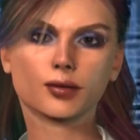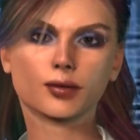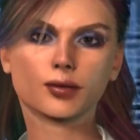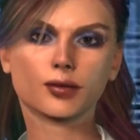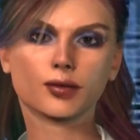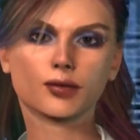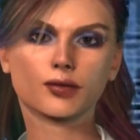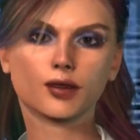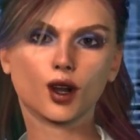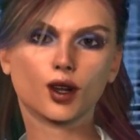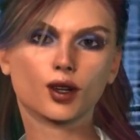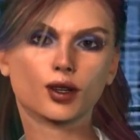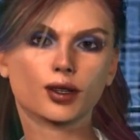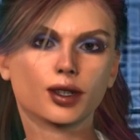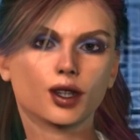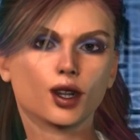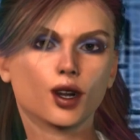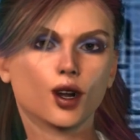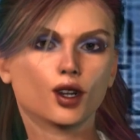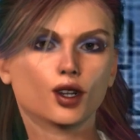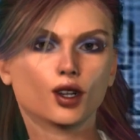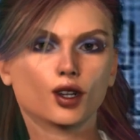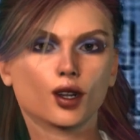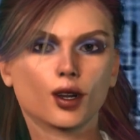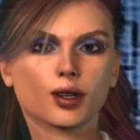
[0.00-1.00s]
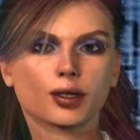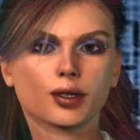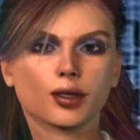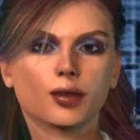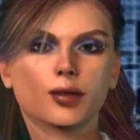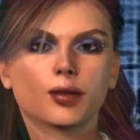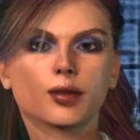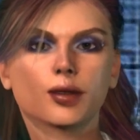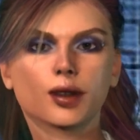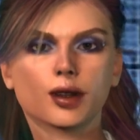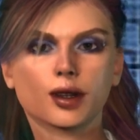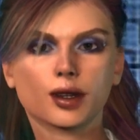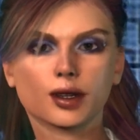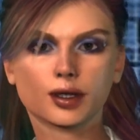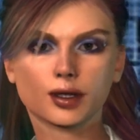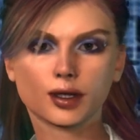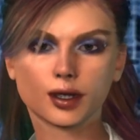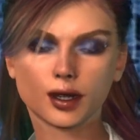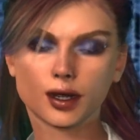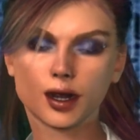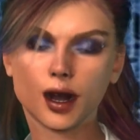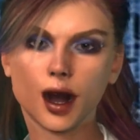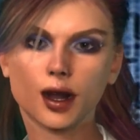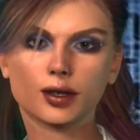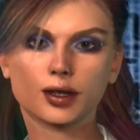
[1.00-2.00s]
For researchers, this is a
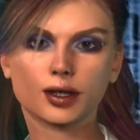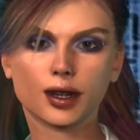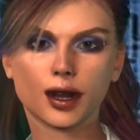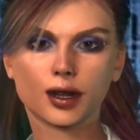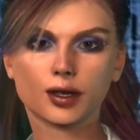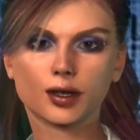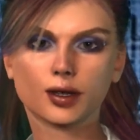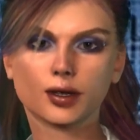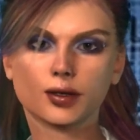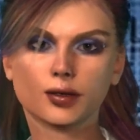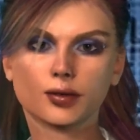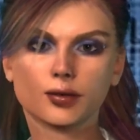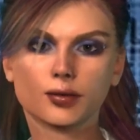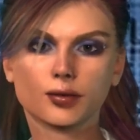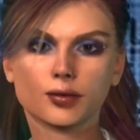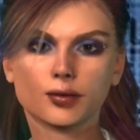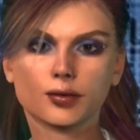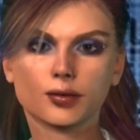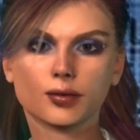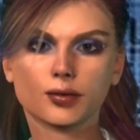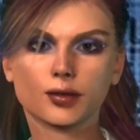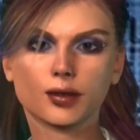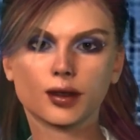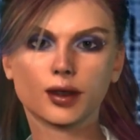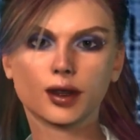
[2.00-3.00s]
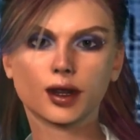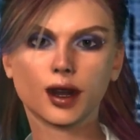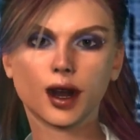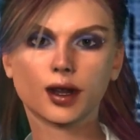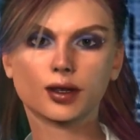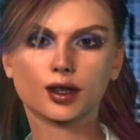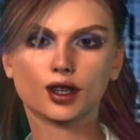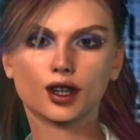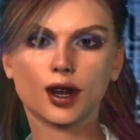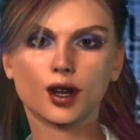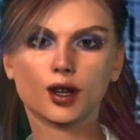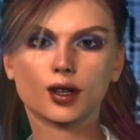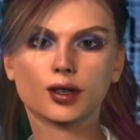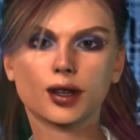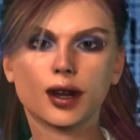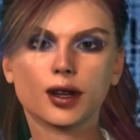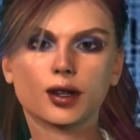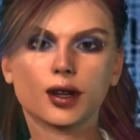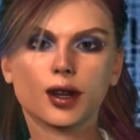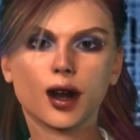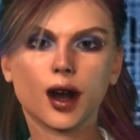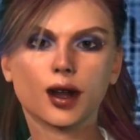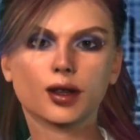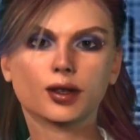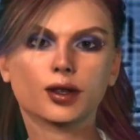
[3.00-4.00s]
godsend. They can share
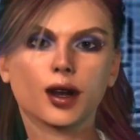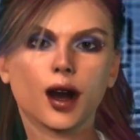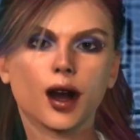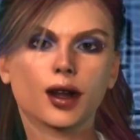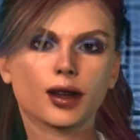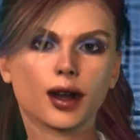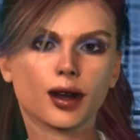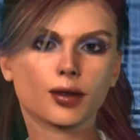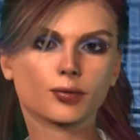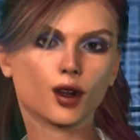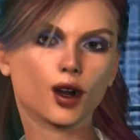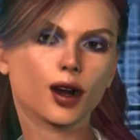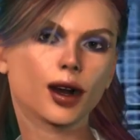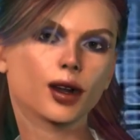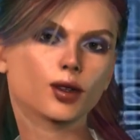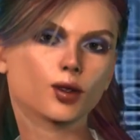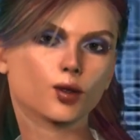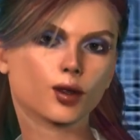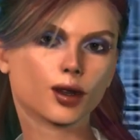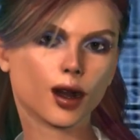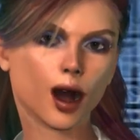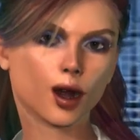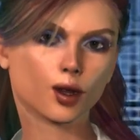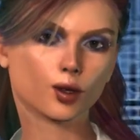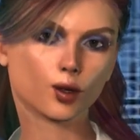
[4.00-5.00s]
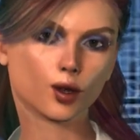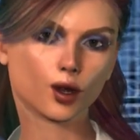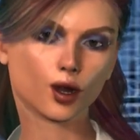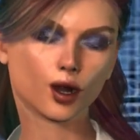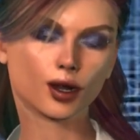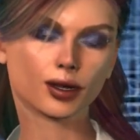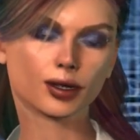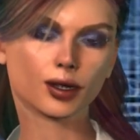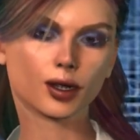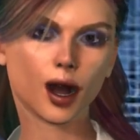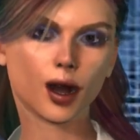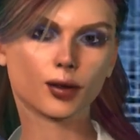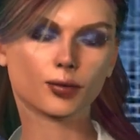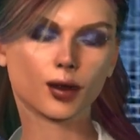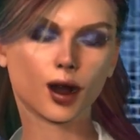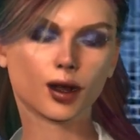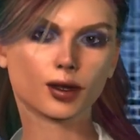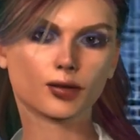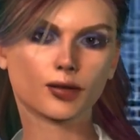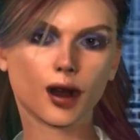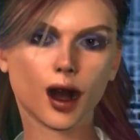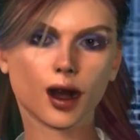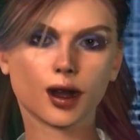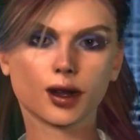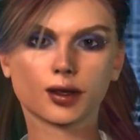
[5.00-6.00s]
data and collaborate without worrying about
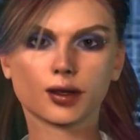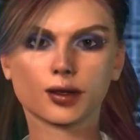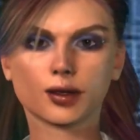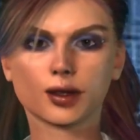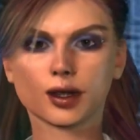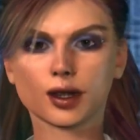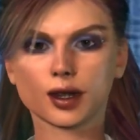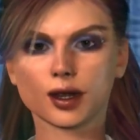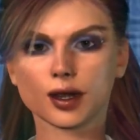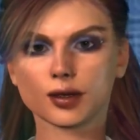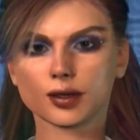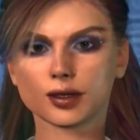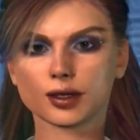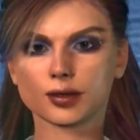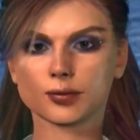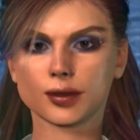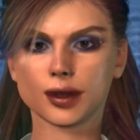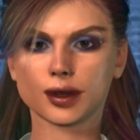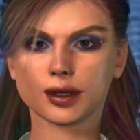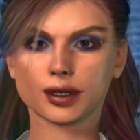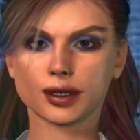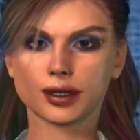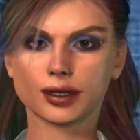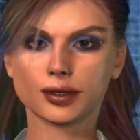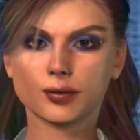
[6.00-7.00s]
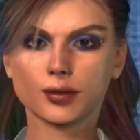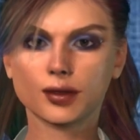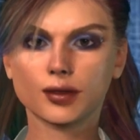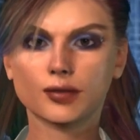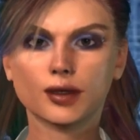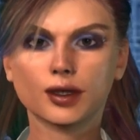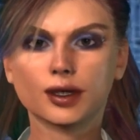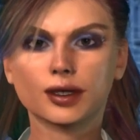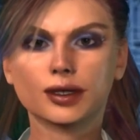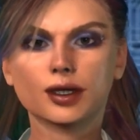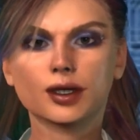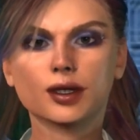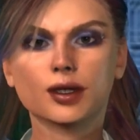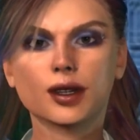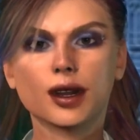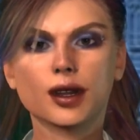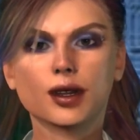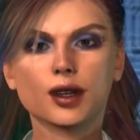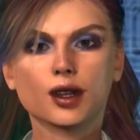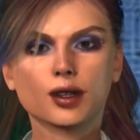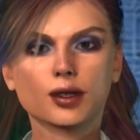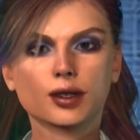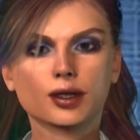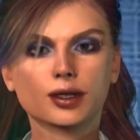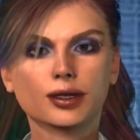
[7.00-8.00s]
violating those pesky privacy
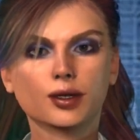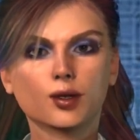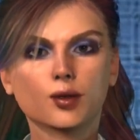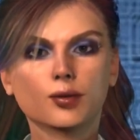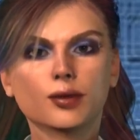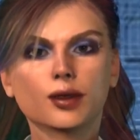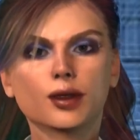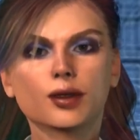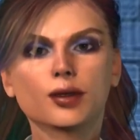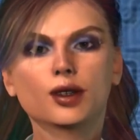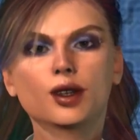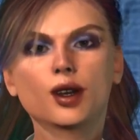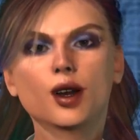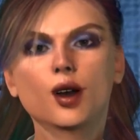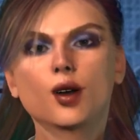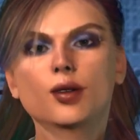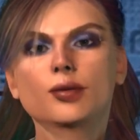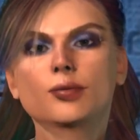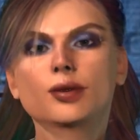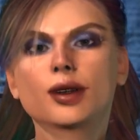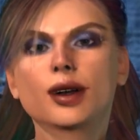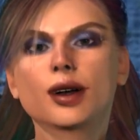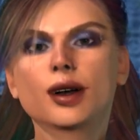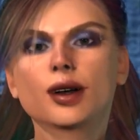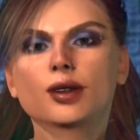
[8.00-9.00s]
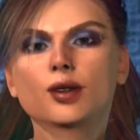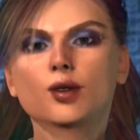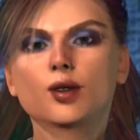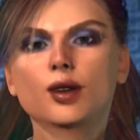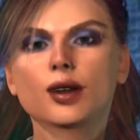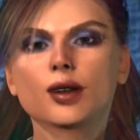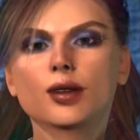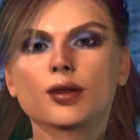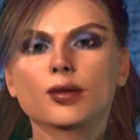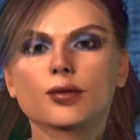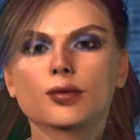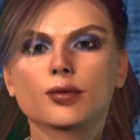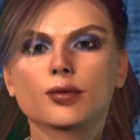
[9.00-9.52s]
standards humans are so obsessed with.